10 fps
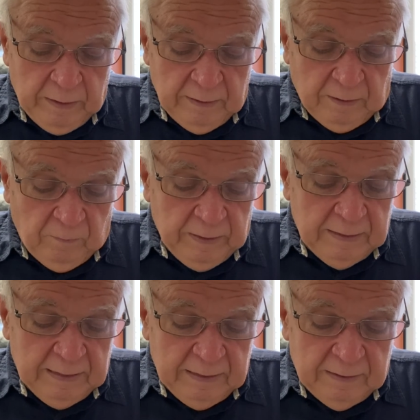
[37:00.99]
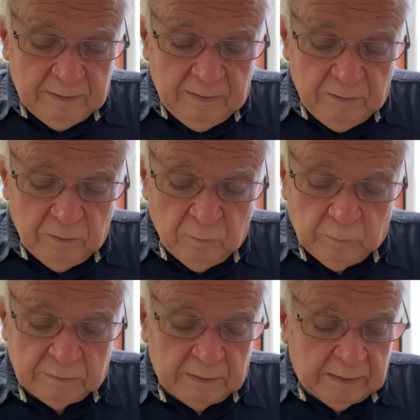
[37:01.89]
they needed to hear
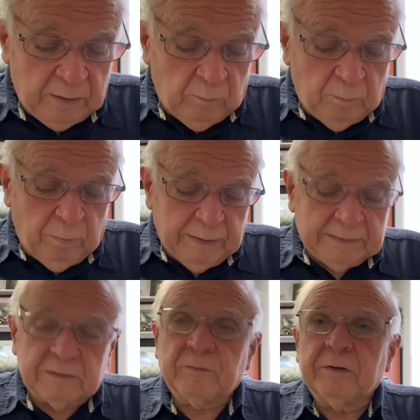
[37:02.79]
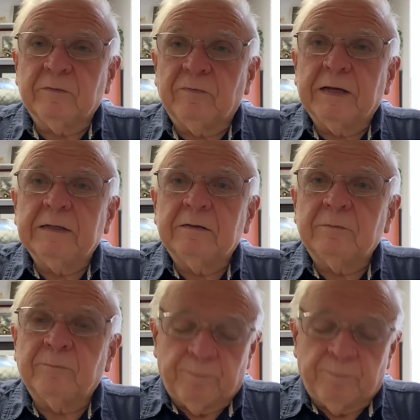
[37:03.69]
was that they were blessed for their faith.